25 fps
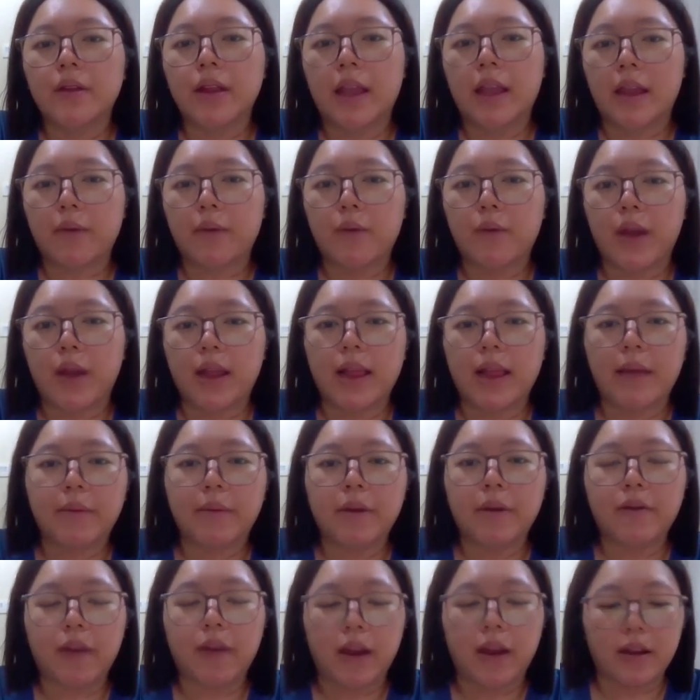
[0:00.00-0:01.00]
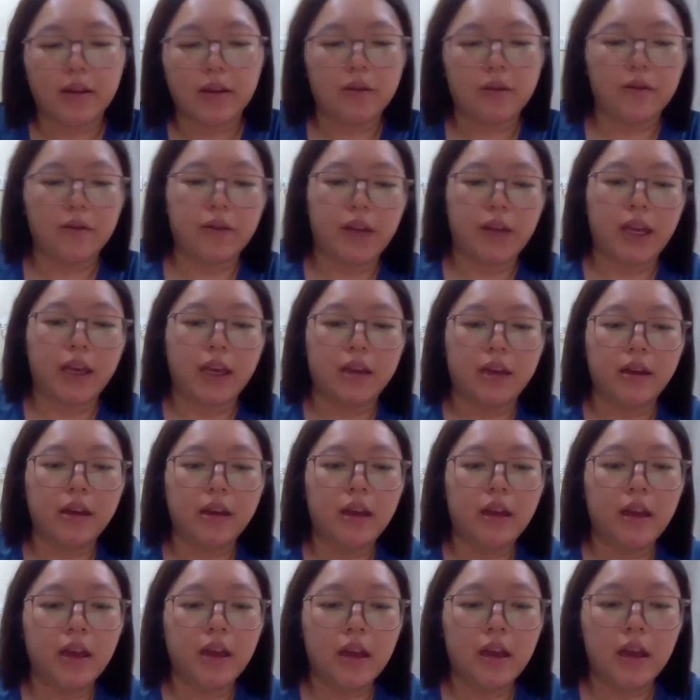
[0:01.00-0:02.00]
Like let me write over
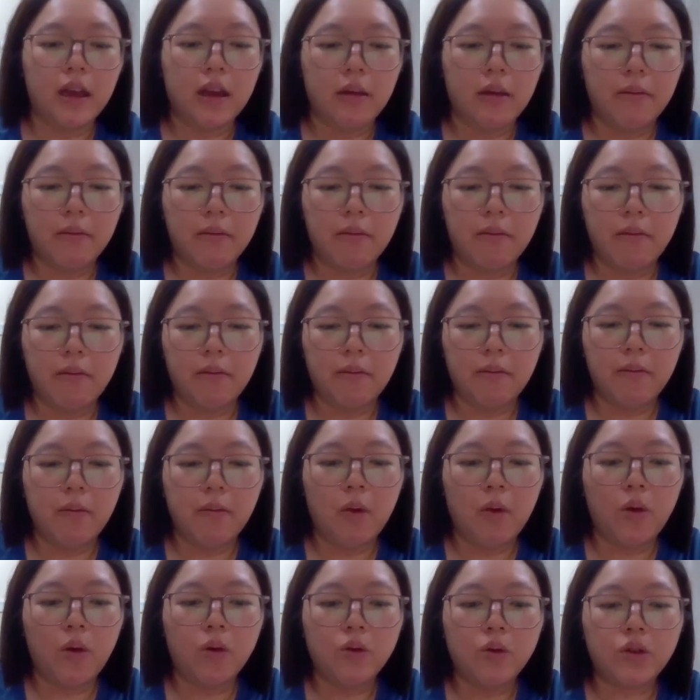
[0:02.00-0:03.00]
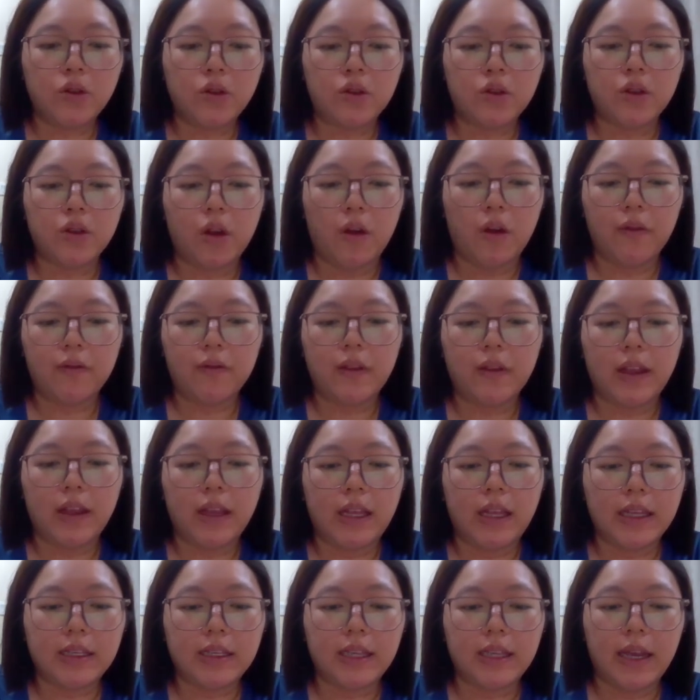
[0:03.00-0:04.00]
here. Most of the
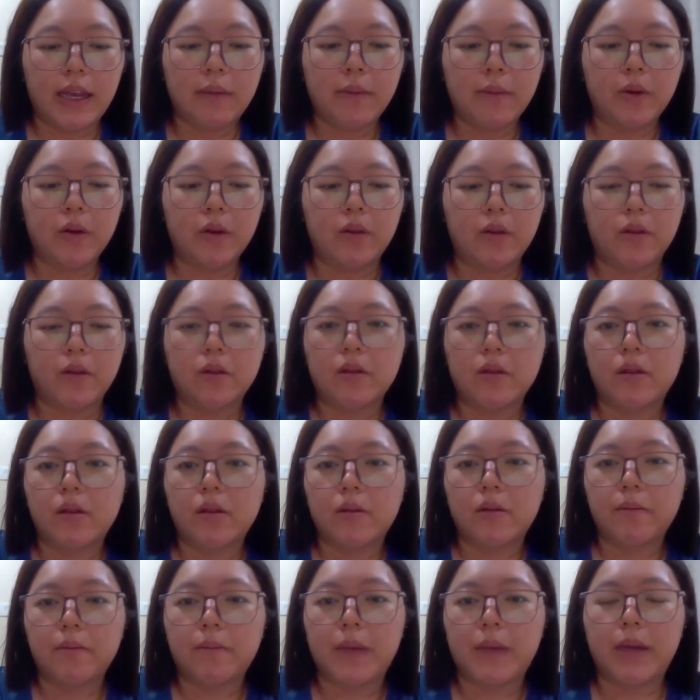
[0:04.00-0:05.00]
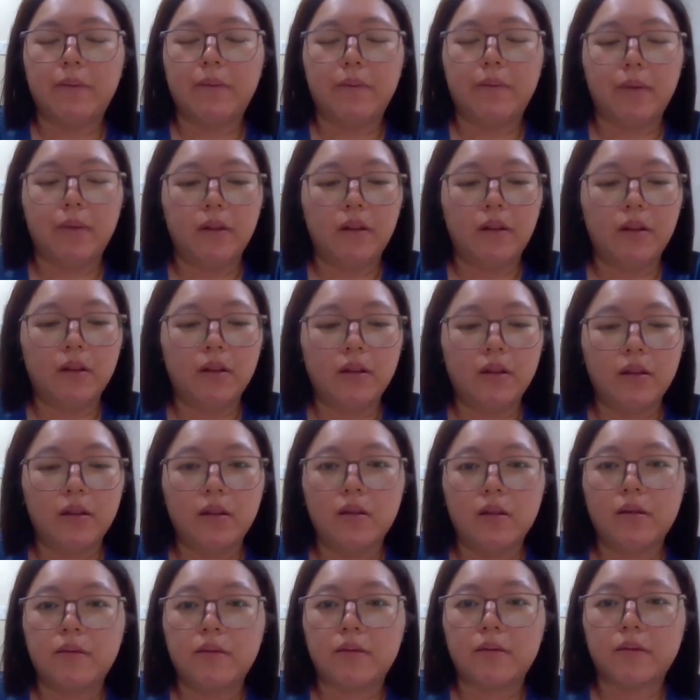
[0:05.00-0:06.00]
disabled people
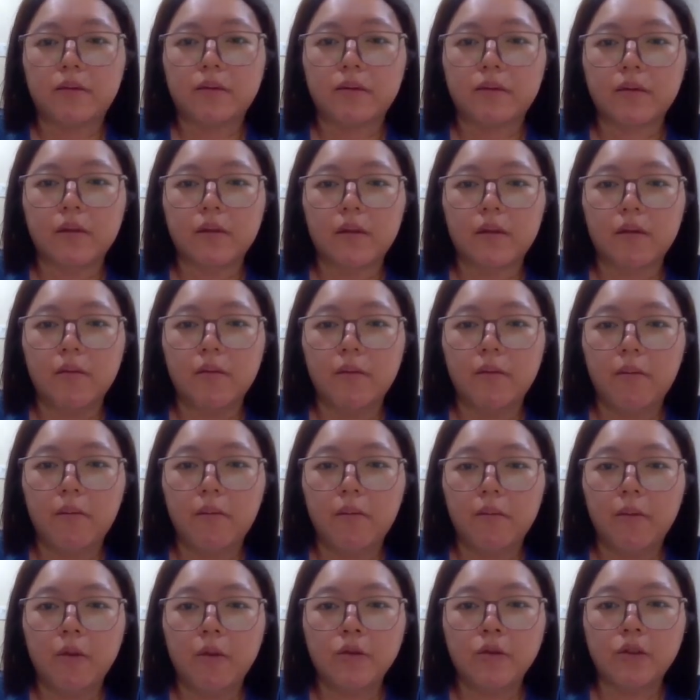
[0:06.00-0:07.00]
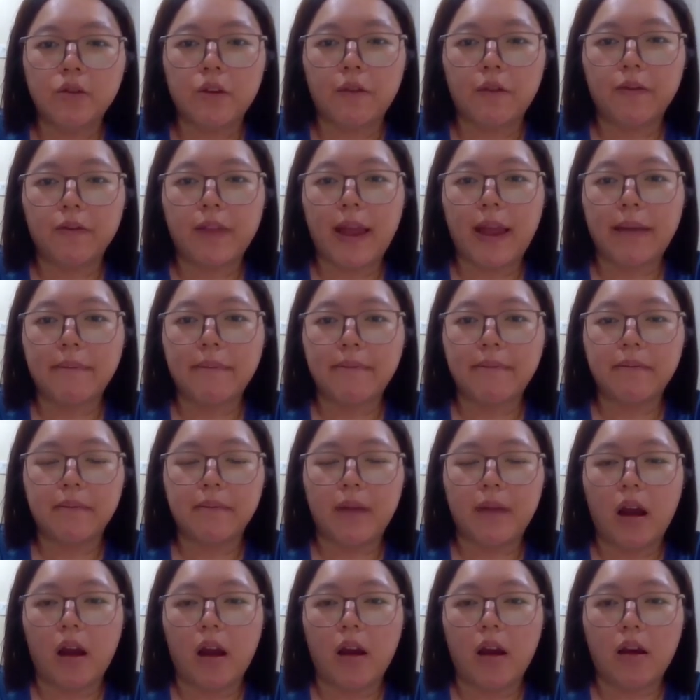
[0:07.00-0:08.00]
most of
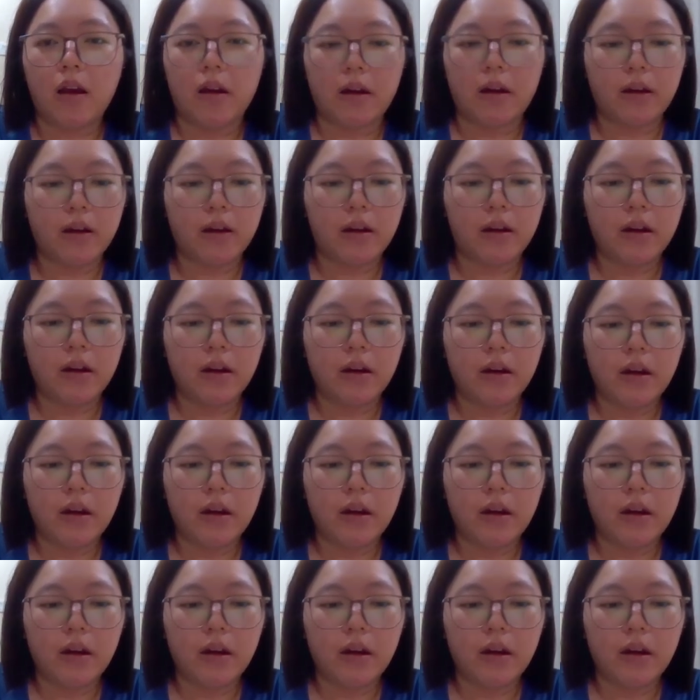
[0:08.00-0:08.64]
them are